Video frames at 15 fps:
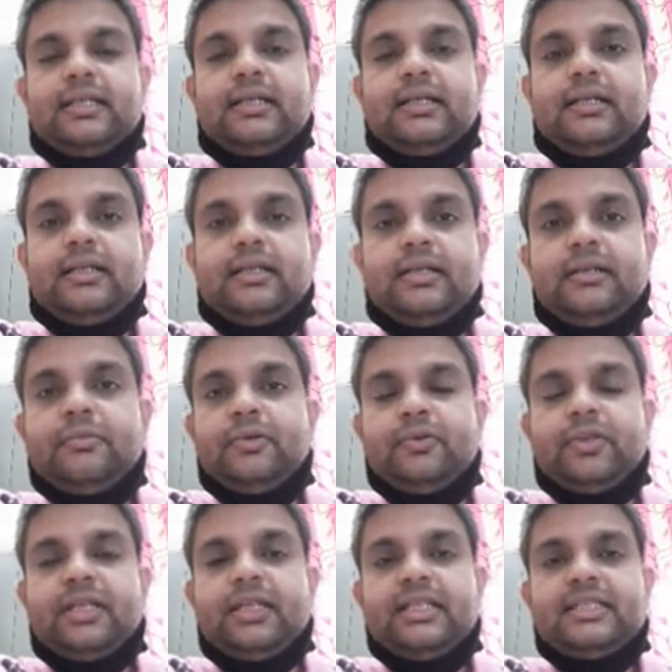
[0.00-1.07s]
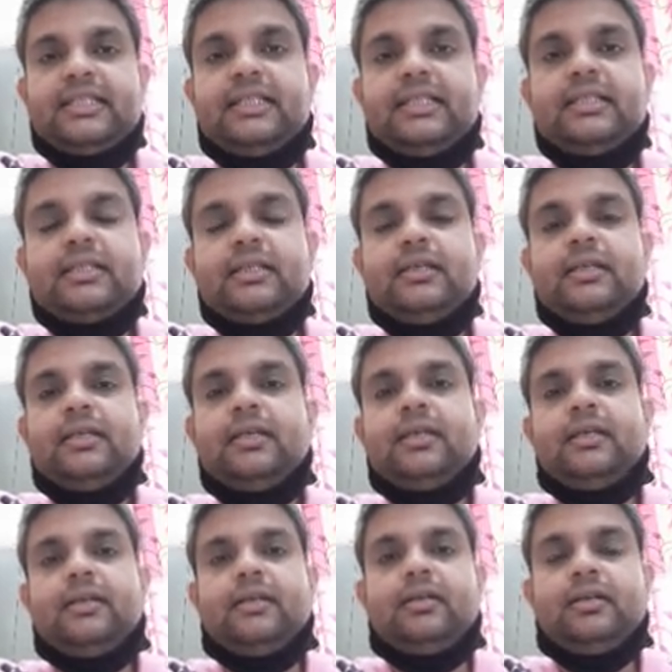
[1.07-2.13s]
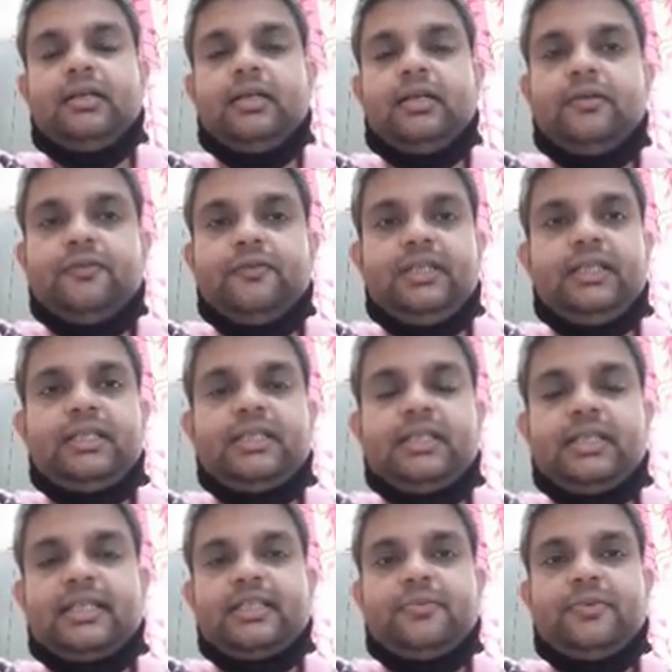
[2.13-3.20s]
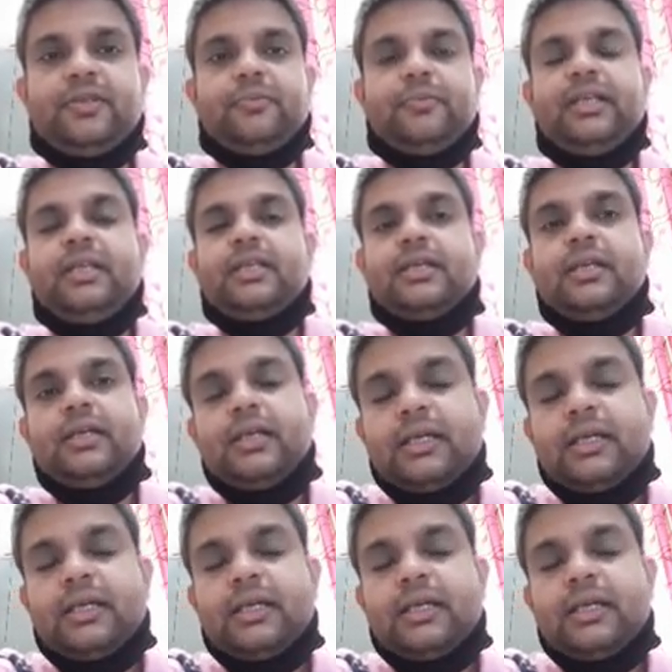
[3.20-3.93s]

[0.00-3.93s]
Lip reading: about the result of this experiment